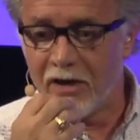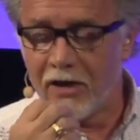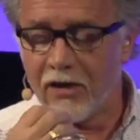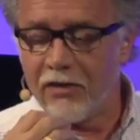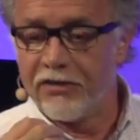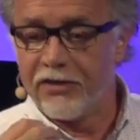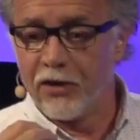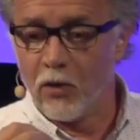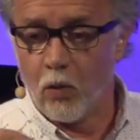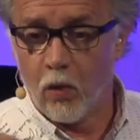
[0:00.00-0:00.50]

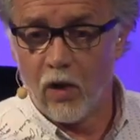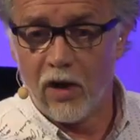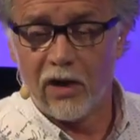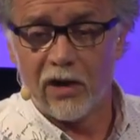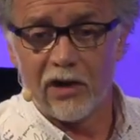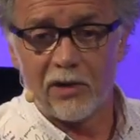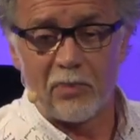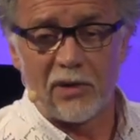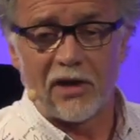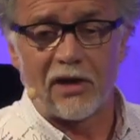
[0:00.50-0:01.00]
the
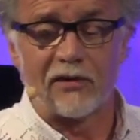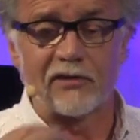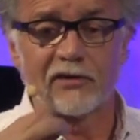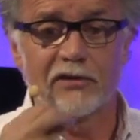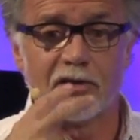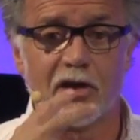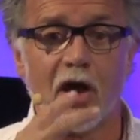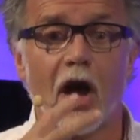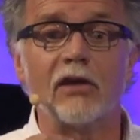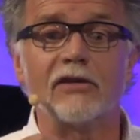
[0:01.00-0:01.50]
Word because
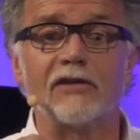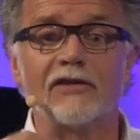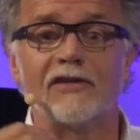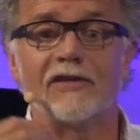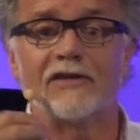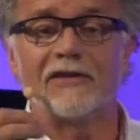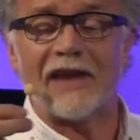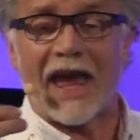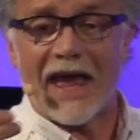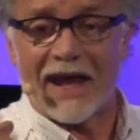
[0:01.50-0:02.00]
God
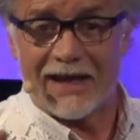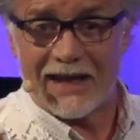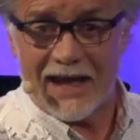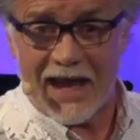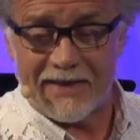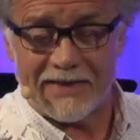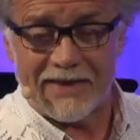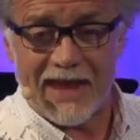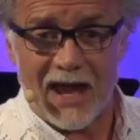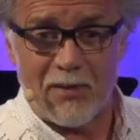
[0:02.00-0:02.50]
said,
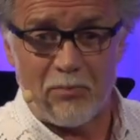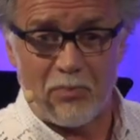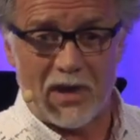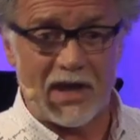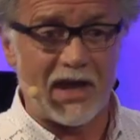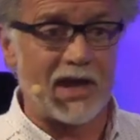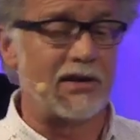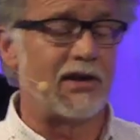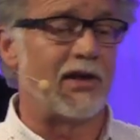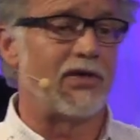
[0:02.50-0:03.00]
Let there
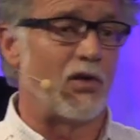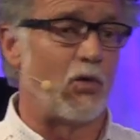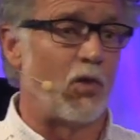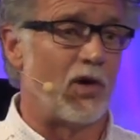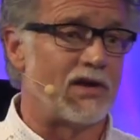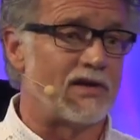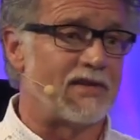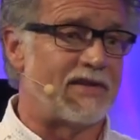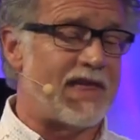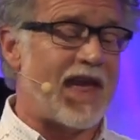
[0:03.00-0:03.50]
be. In other
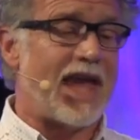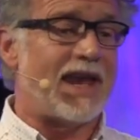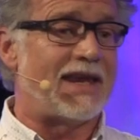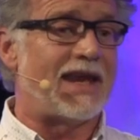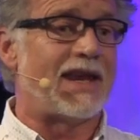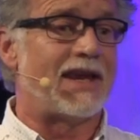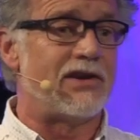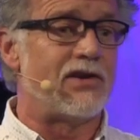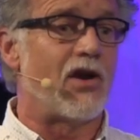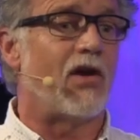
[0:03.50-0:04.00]
words, they
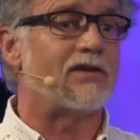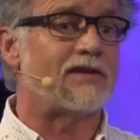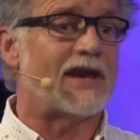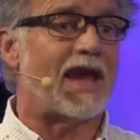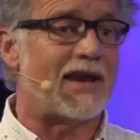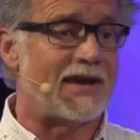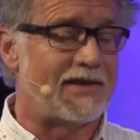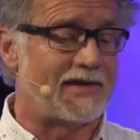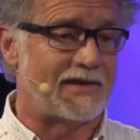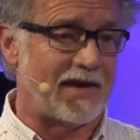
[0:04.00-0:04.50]
did not
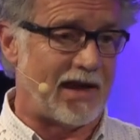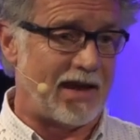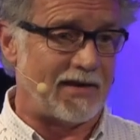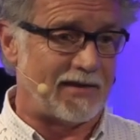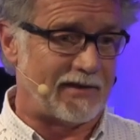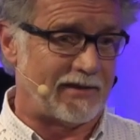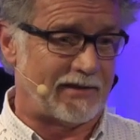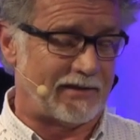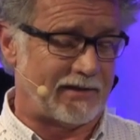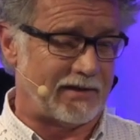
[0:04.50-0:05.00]

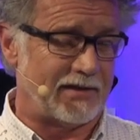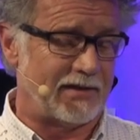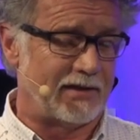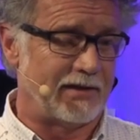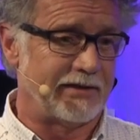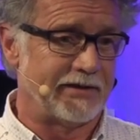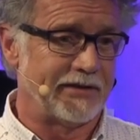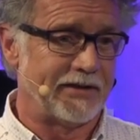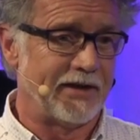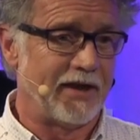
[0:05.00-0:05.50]
exist
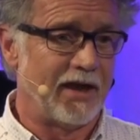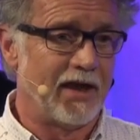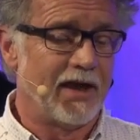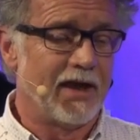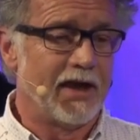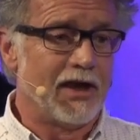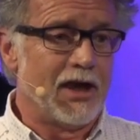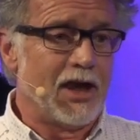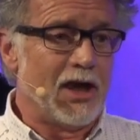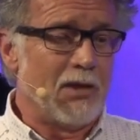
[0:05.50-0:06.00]

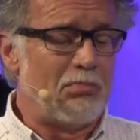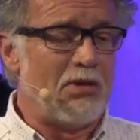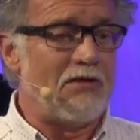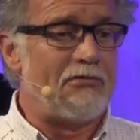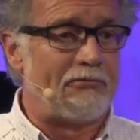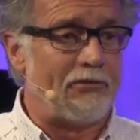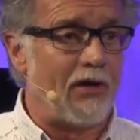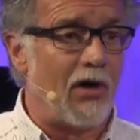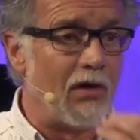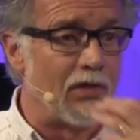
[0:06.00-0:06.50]

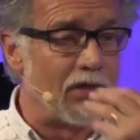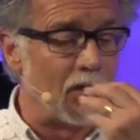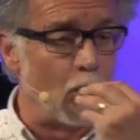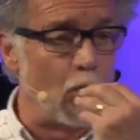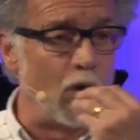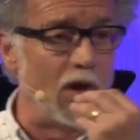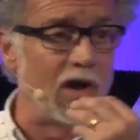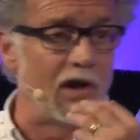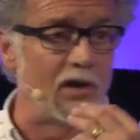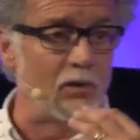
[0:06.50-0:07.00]
before the
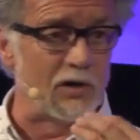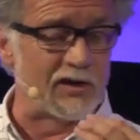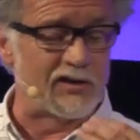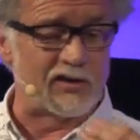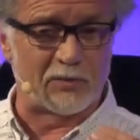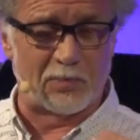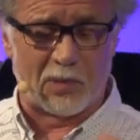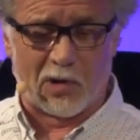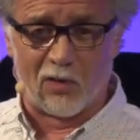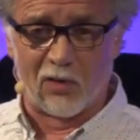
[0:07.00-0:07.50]
word was
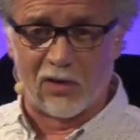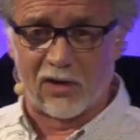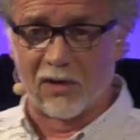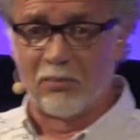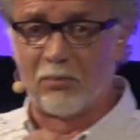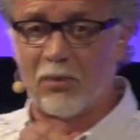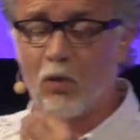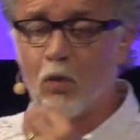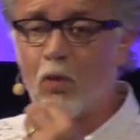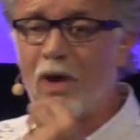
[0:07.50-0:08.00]
spoken,
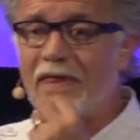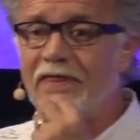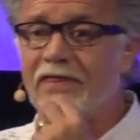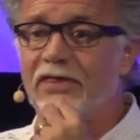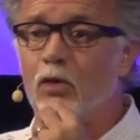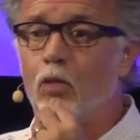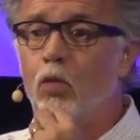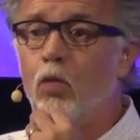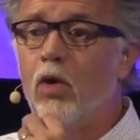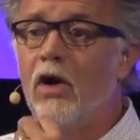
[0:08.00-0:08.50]
but when
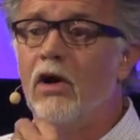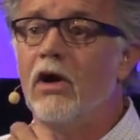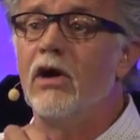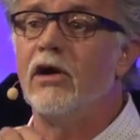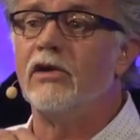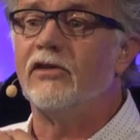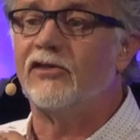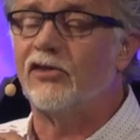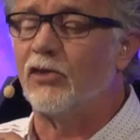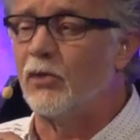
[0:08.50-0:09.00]
the word
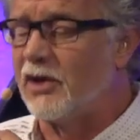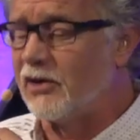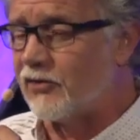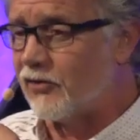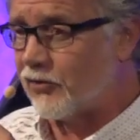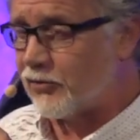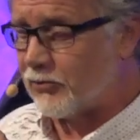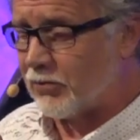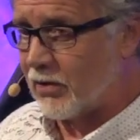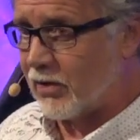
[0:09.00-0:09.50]
to
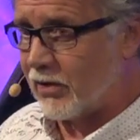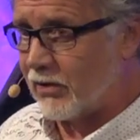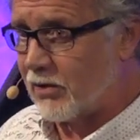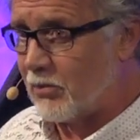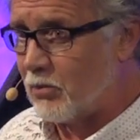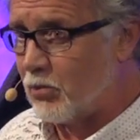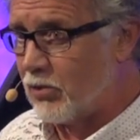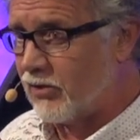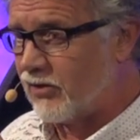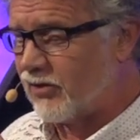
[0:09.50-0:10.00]
instruct
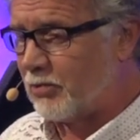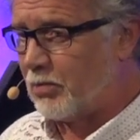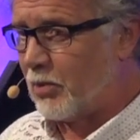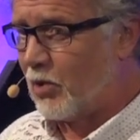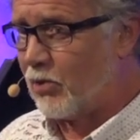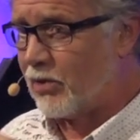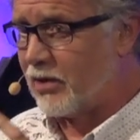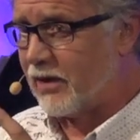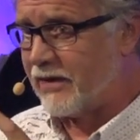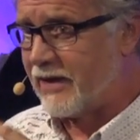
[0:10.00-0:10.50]
them was
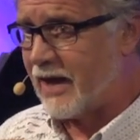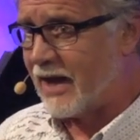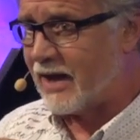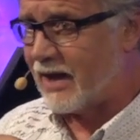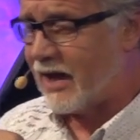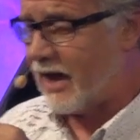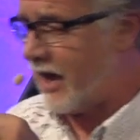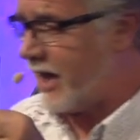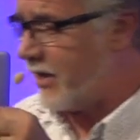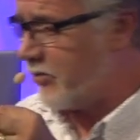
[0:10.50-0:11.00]
spoken, they
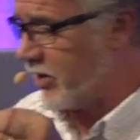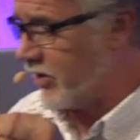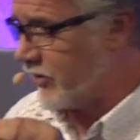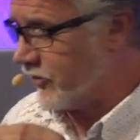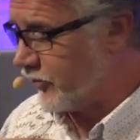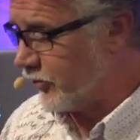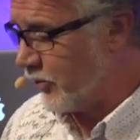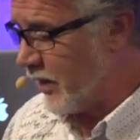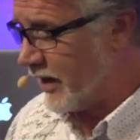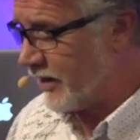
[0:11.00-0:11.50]
came
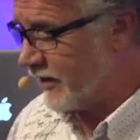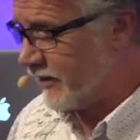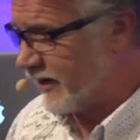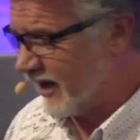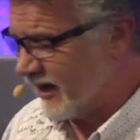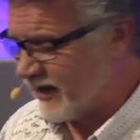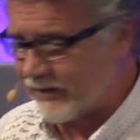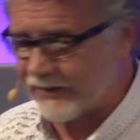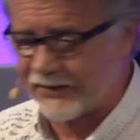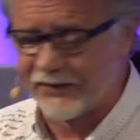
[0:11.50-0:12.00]
into
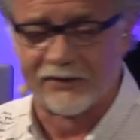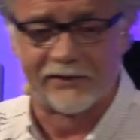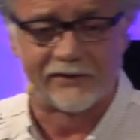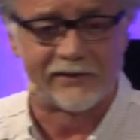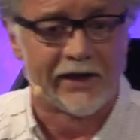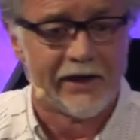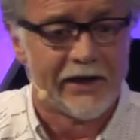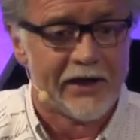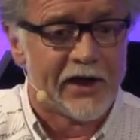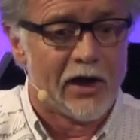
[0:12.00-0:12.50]
existence.
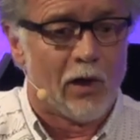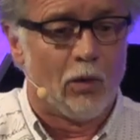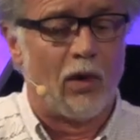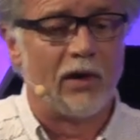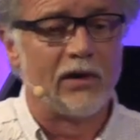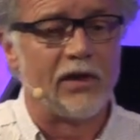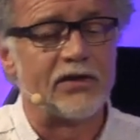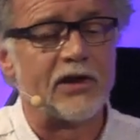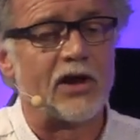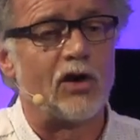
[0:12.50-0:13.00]
One
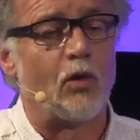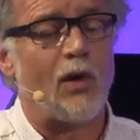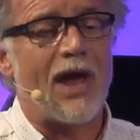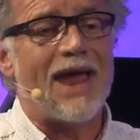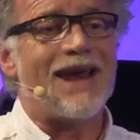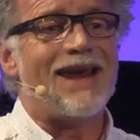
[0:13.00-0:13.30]
of the great